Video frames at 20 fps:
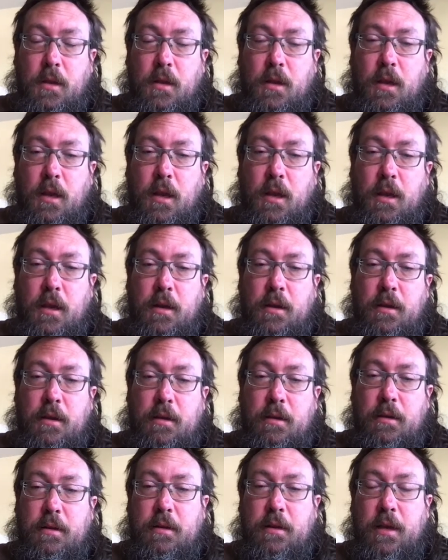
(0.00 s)

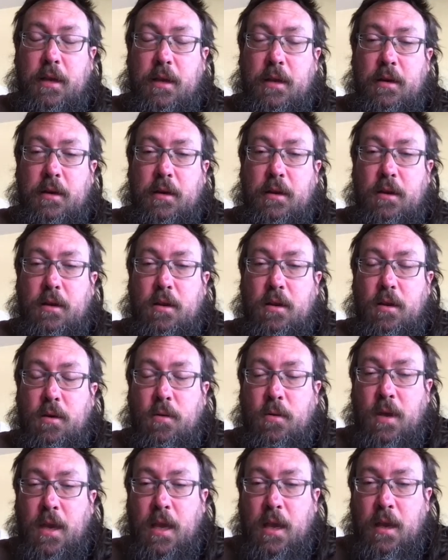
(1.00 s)
That you
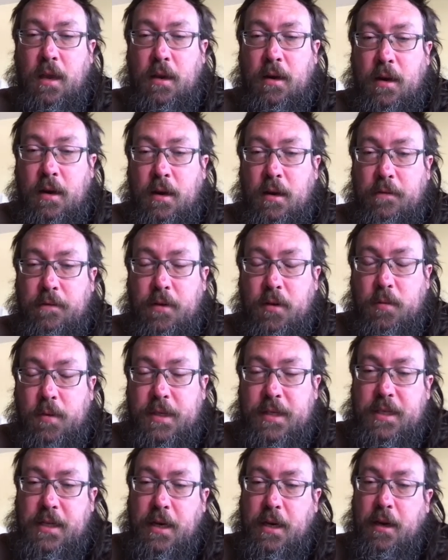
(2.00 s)
can, and if you
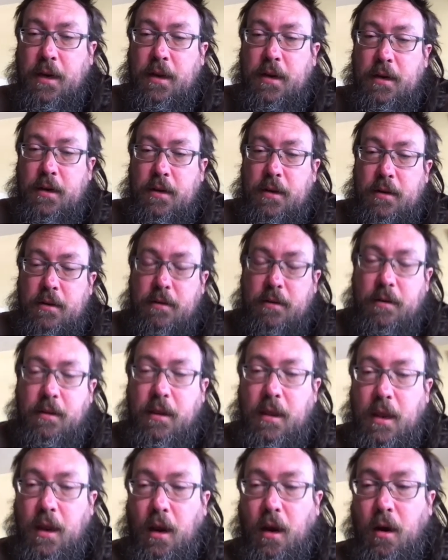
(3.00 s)
assign
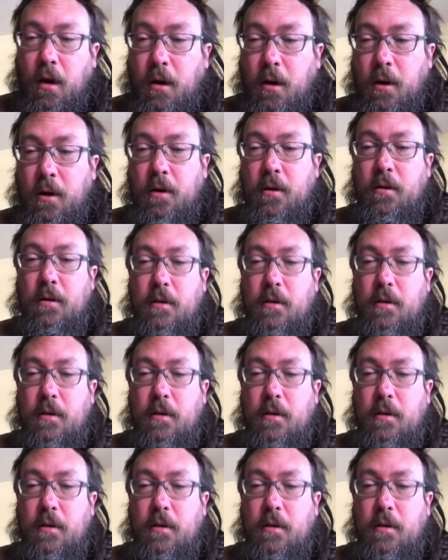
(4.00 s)
the error